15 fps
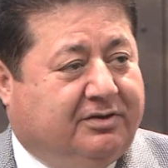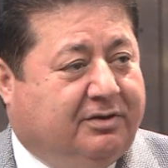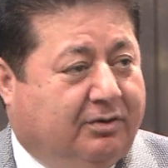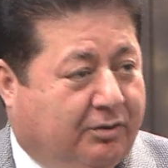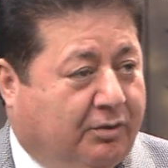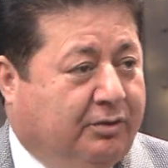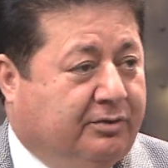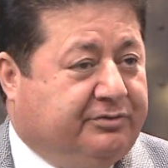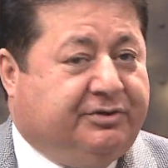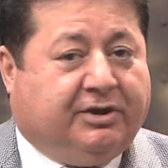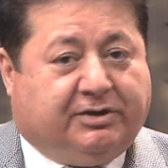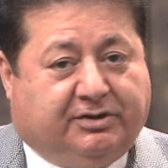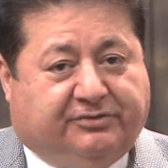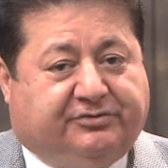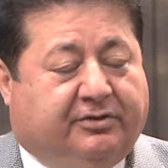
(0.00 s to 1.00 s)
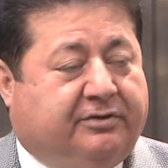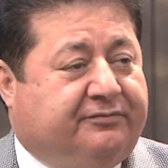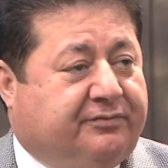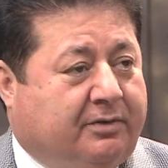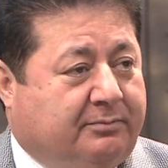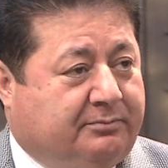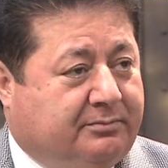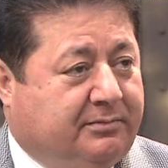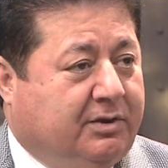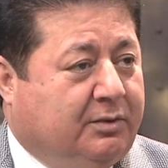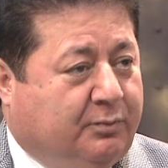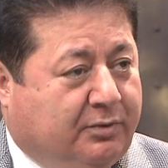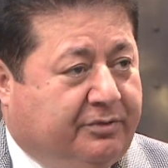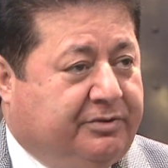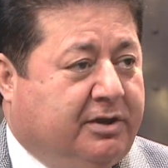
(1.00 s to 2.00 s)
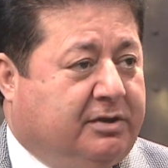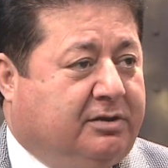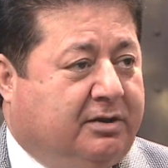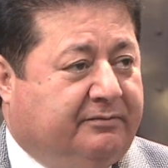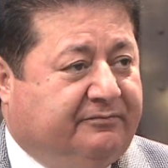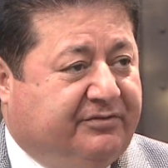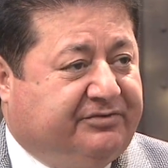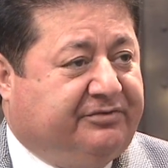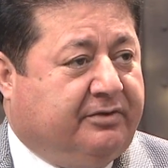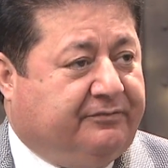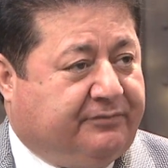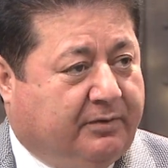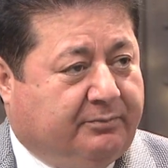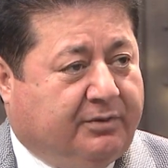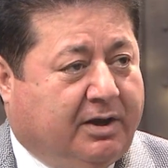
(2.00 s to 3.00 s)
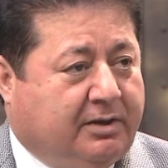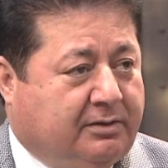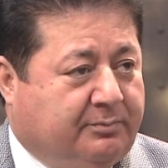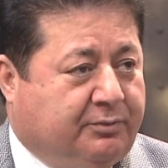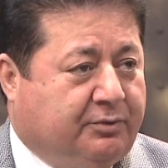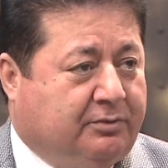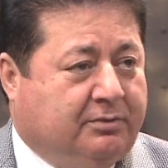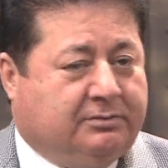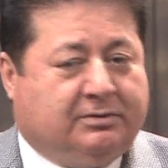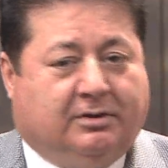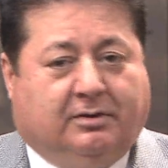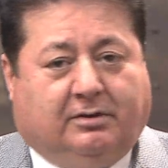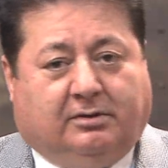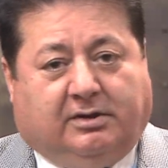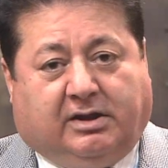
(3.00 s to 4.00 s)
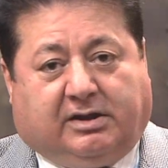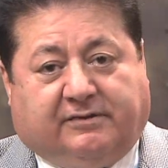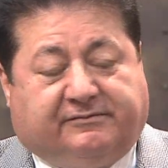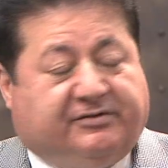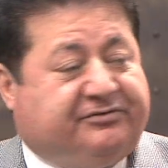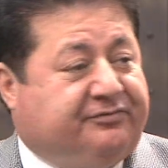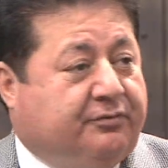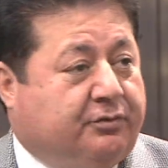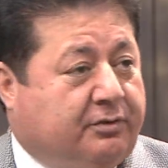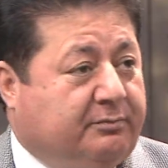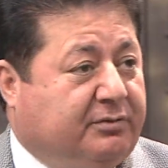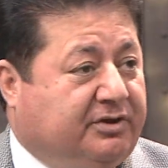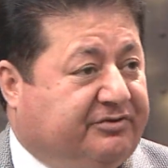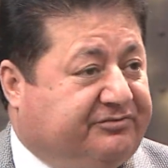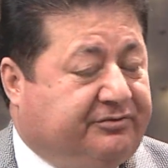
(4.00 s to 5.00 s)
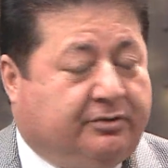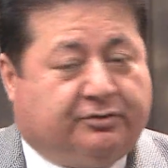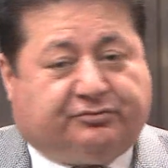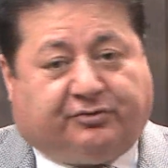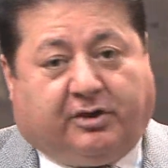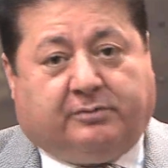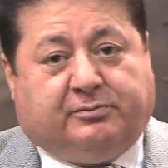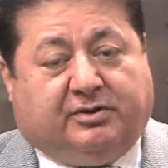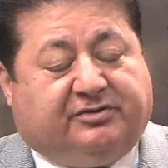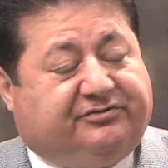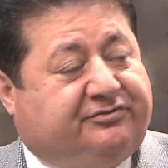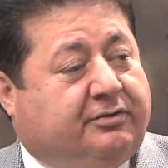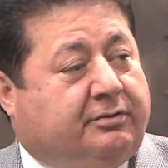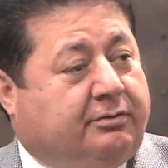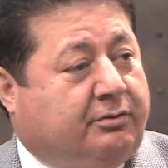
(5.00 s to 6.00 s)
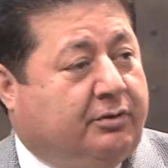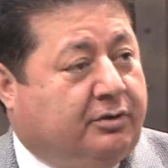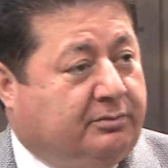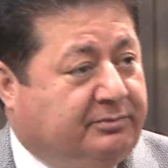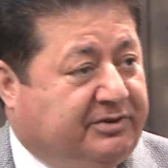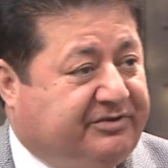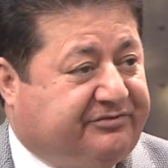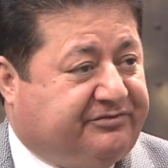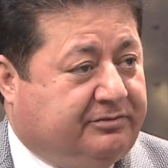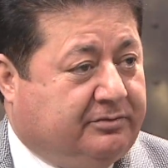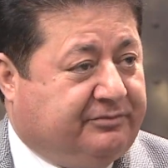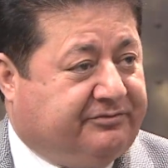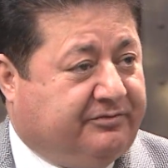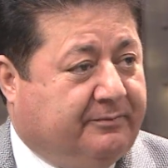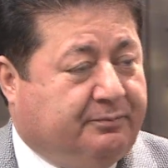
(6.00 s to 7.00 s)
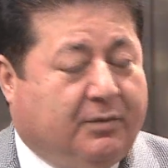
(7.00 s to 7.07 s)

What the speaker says: or dignitary from when they come visit from the Arab world, like if it's foreign minister or trade minister or oil ministers.